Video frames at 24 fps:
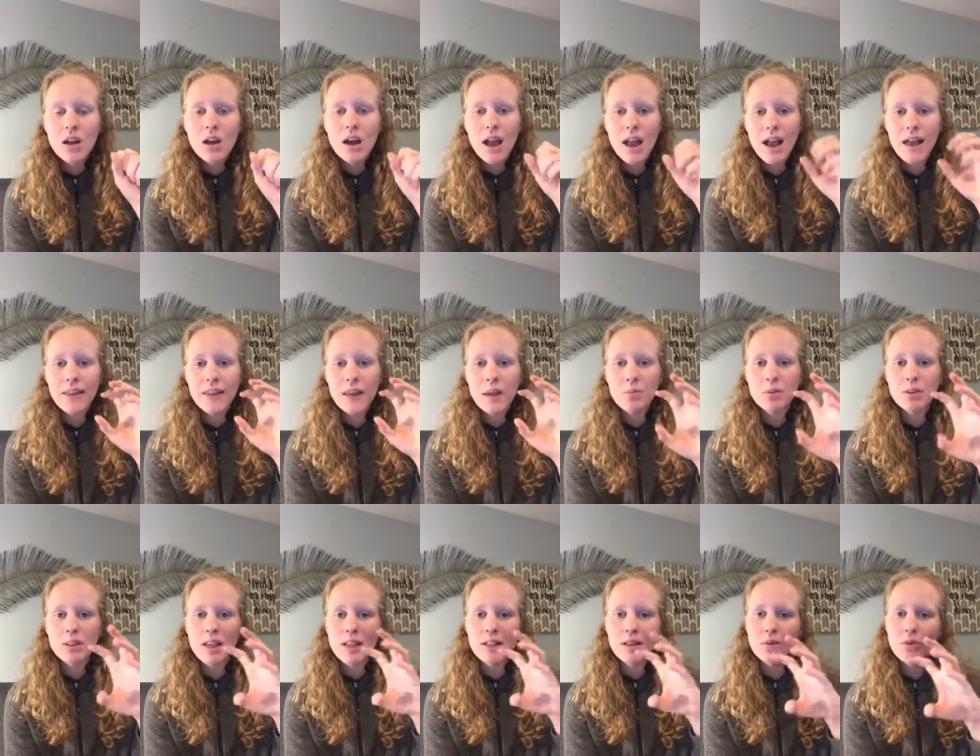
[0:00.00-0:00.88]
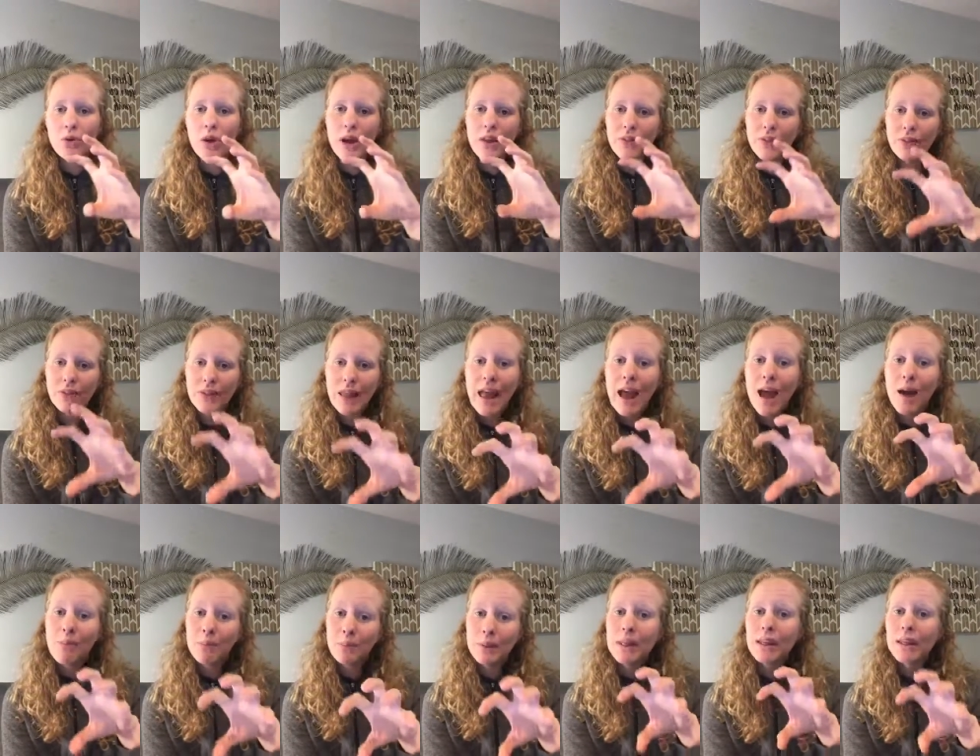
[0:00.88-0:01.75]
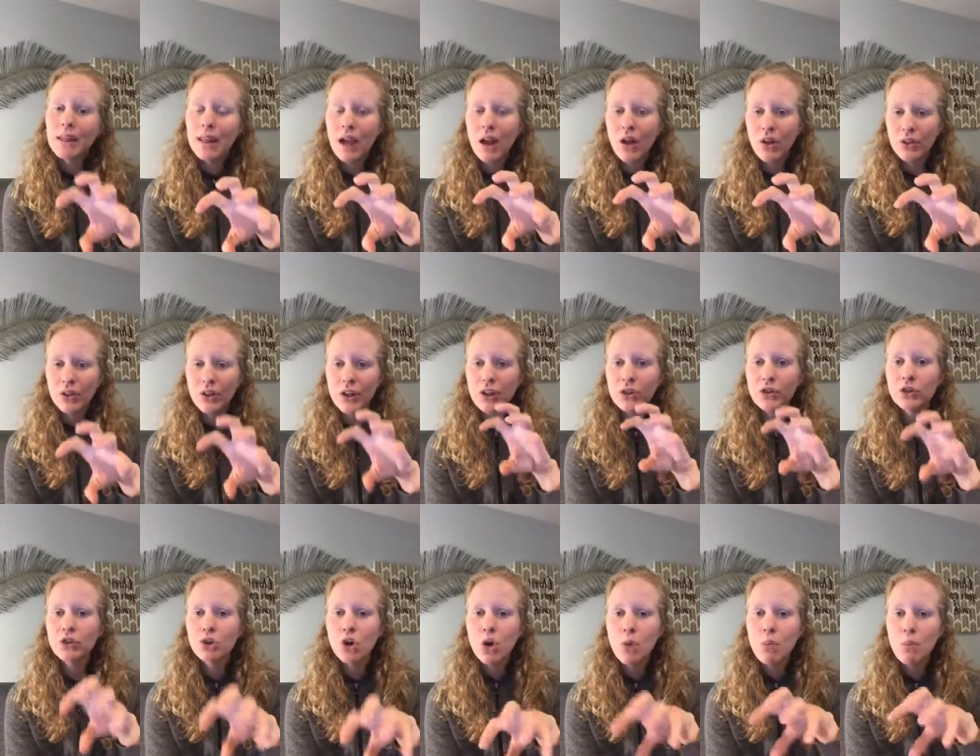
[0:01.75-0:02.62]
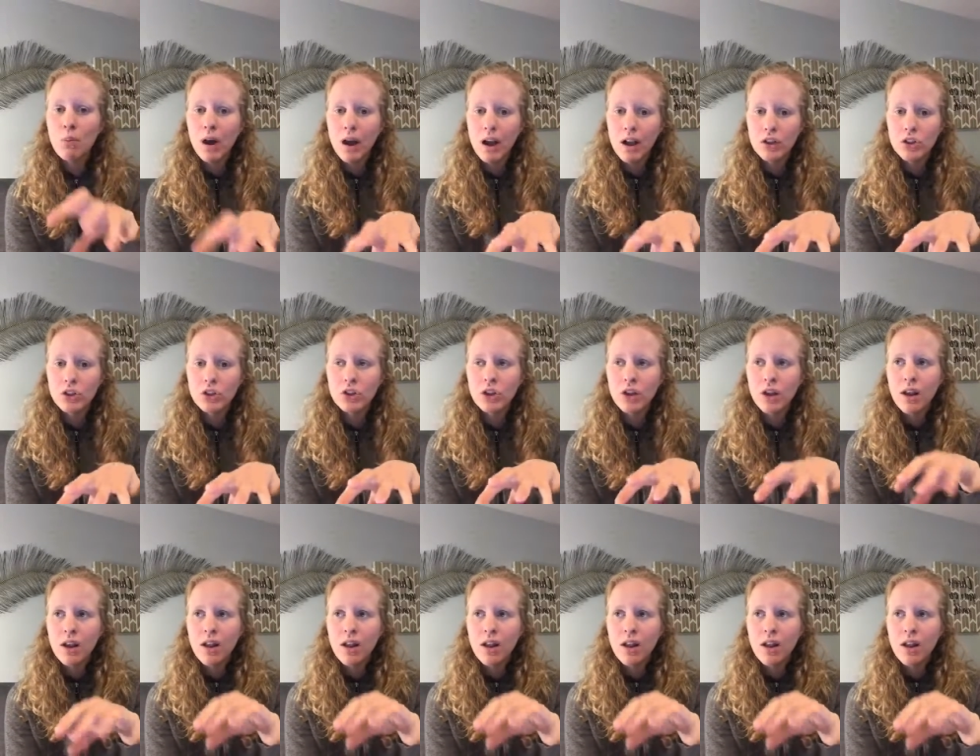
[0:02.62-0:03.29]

and they obsess around being healthy so much